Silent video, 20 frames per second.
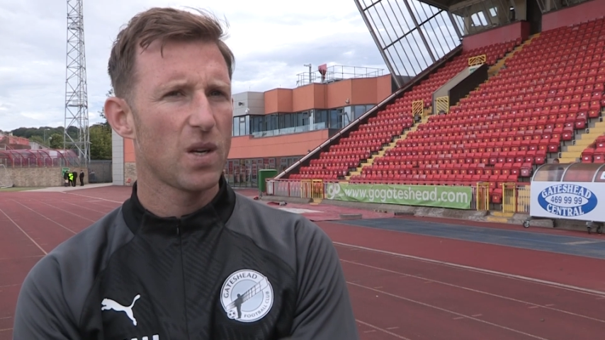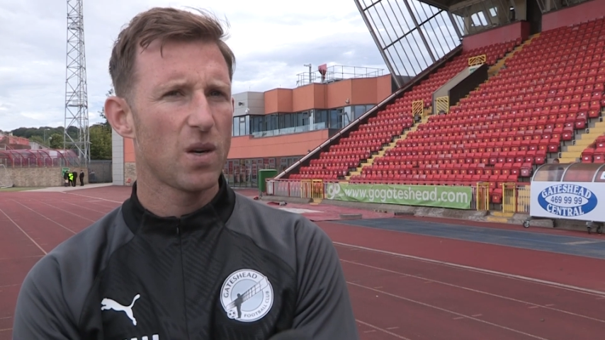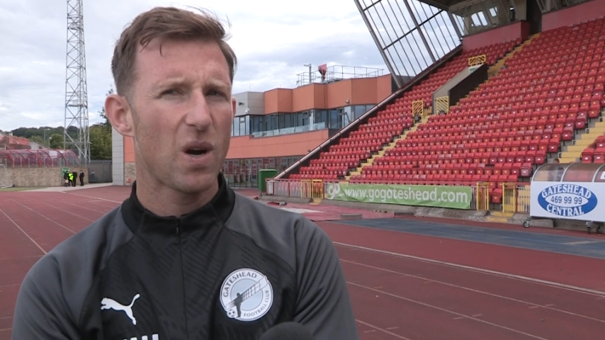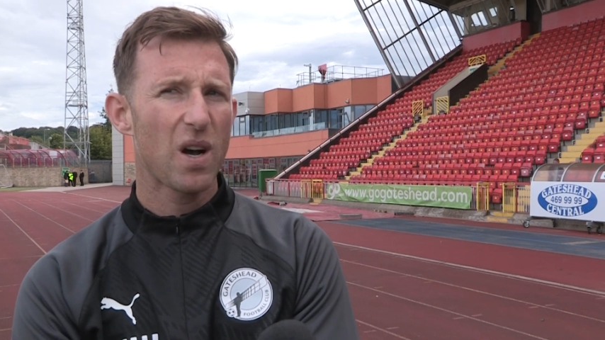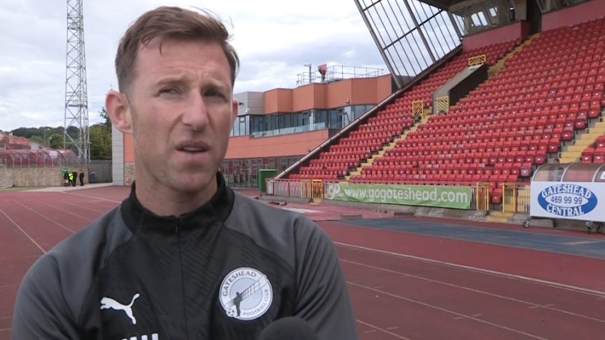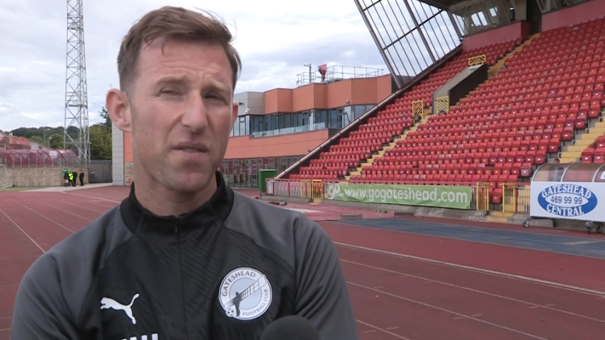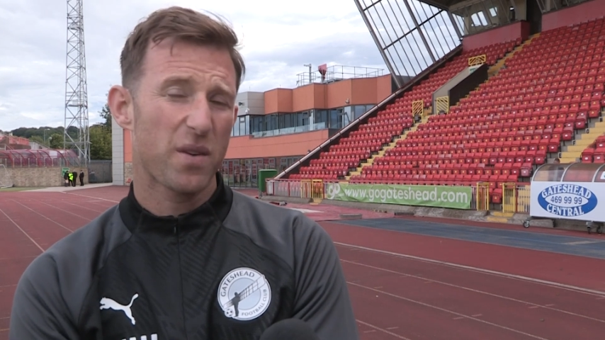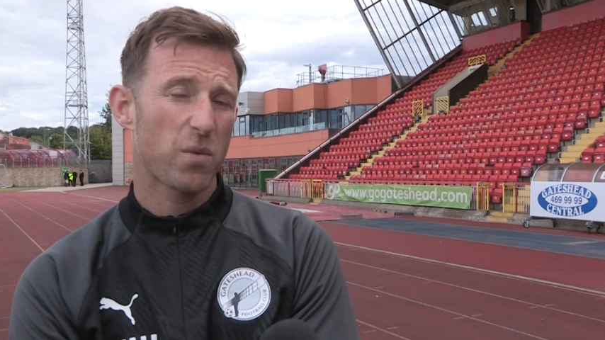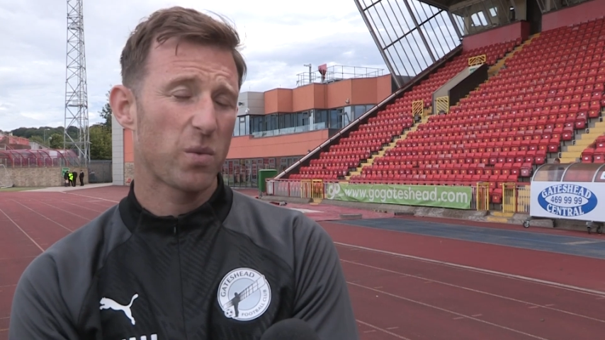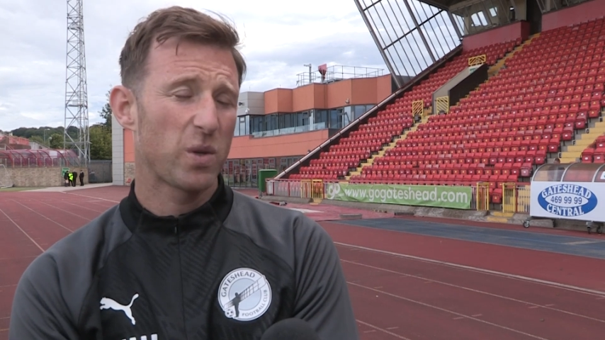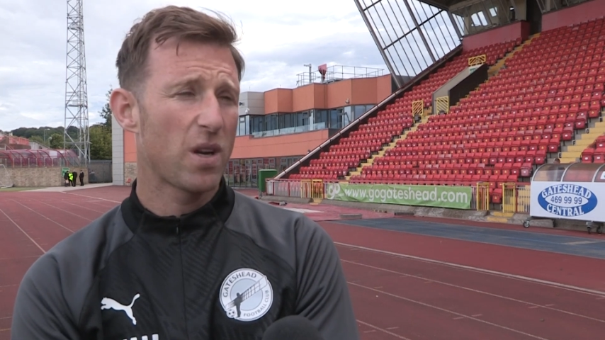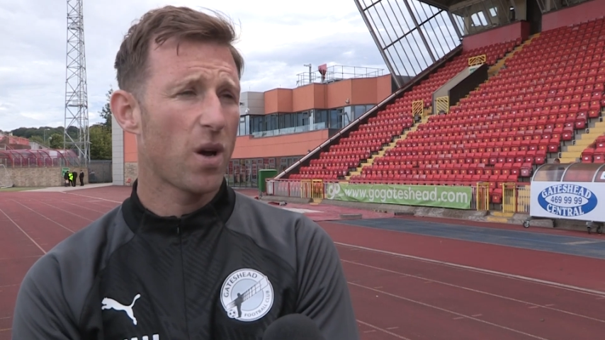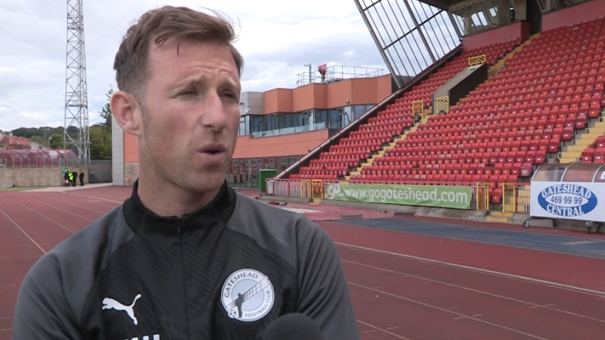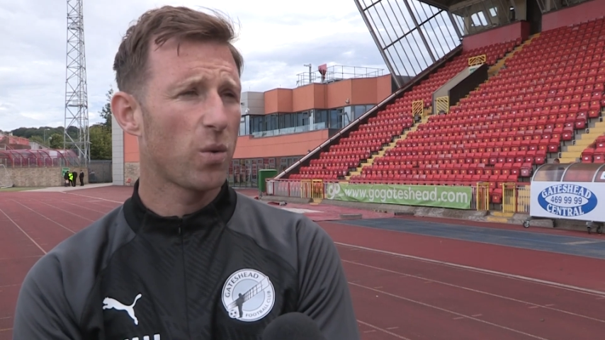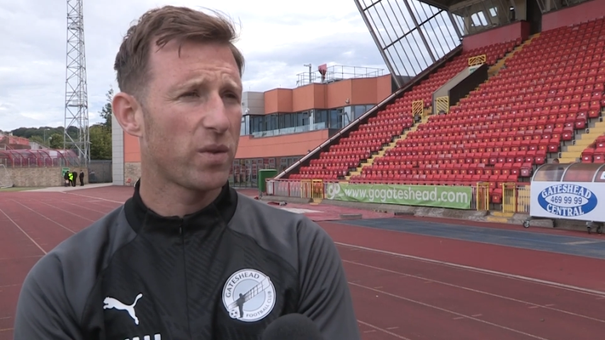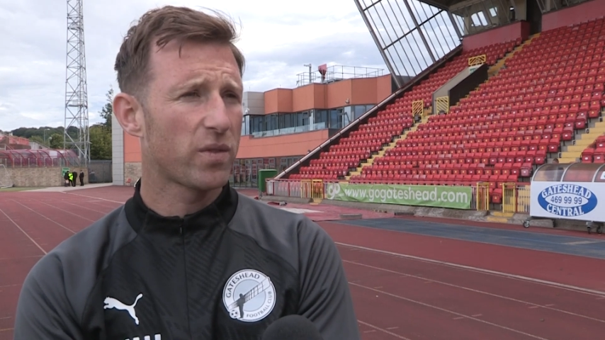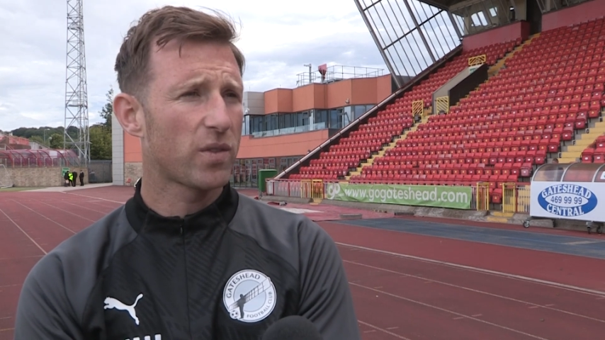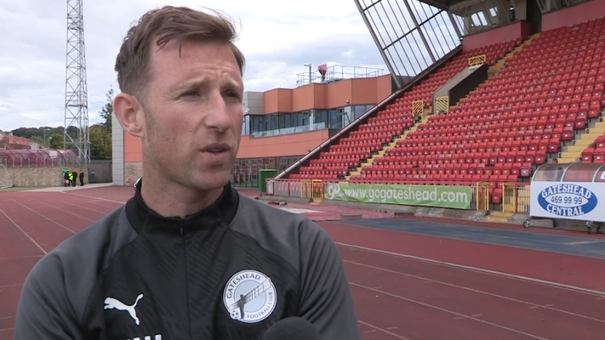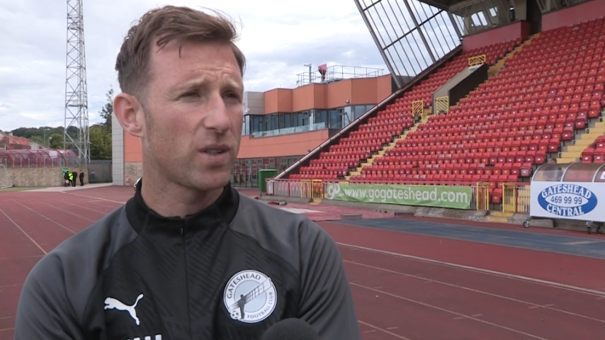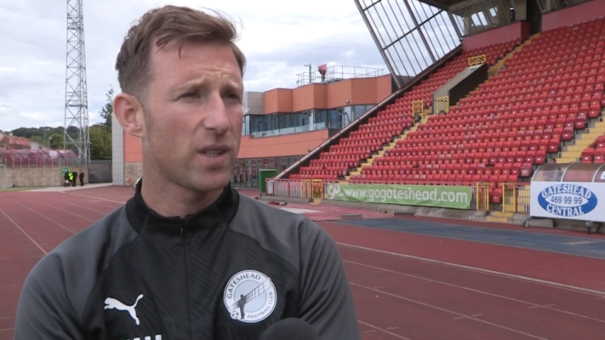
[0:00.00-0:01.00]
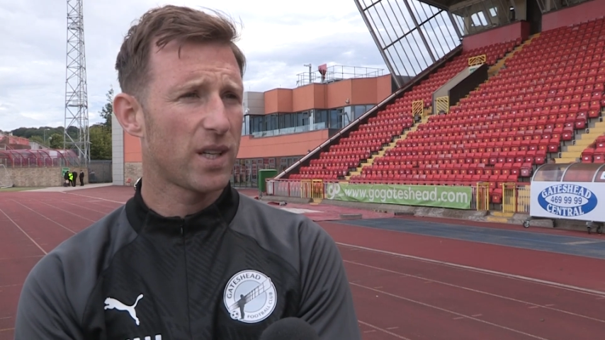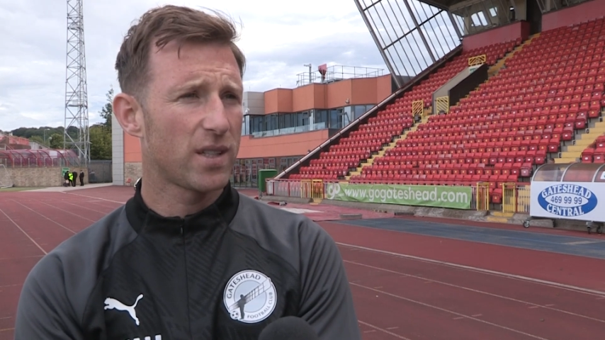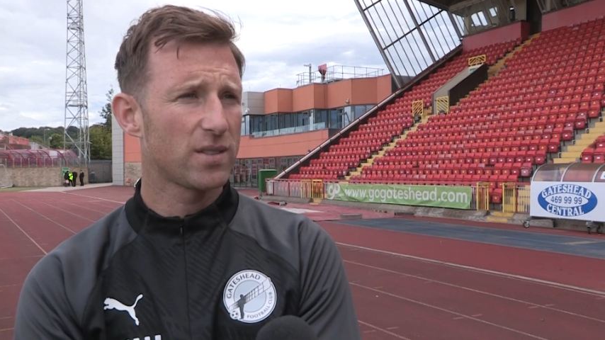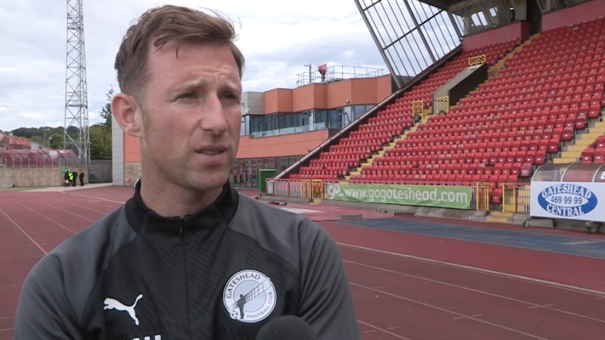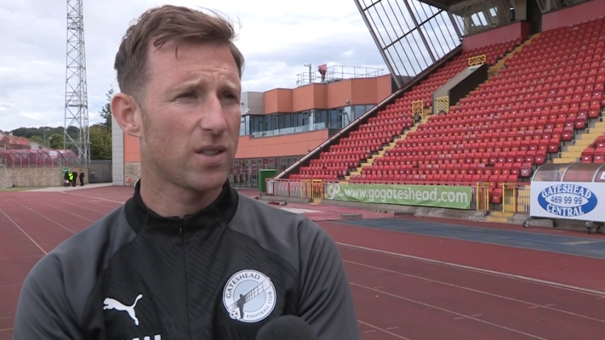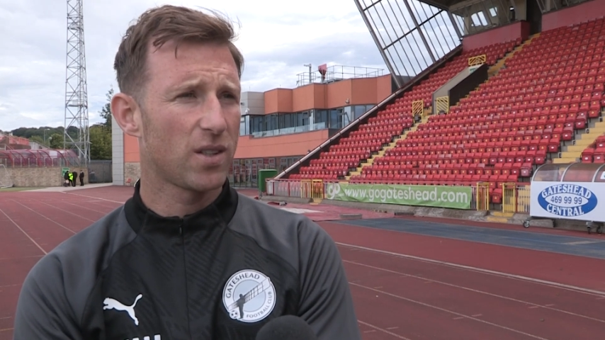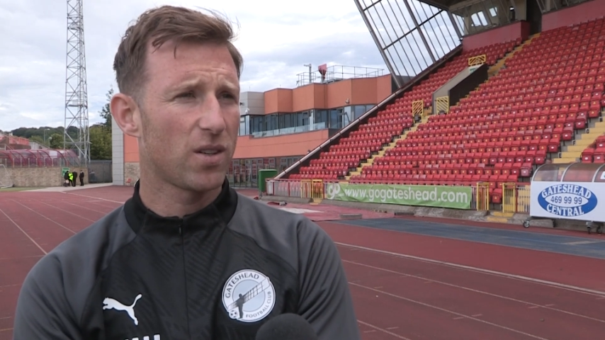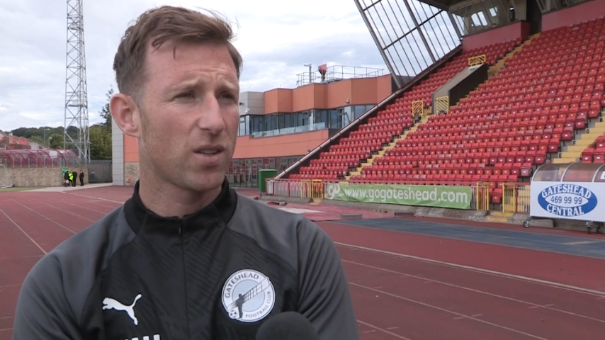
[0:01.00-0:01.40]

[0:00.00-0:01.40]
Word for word: I think we know we've got that in the